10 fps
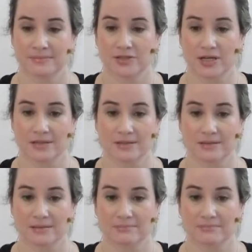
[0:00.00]

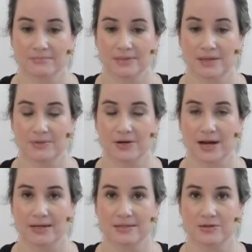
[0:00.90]
just keep your
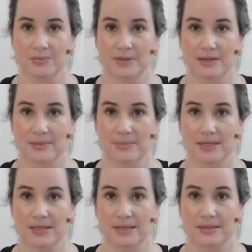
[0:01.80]
eyes open and
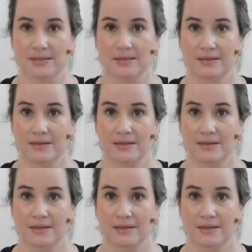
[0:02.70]
begin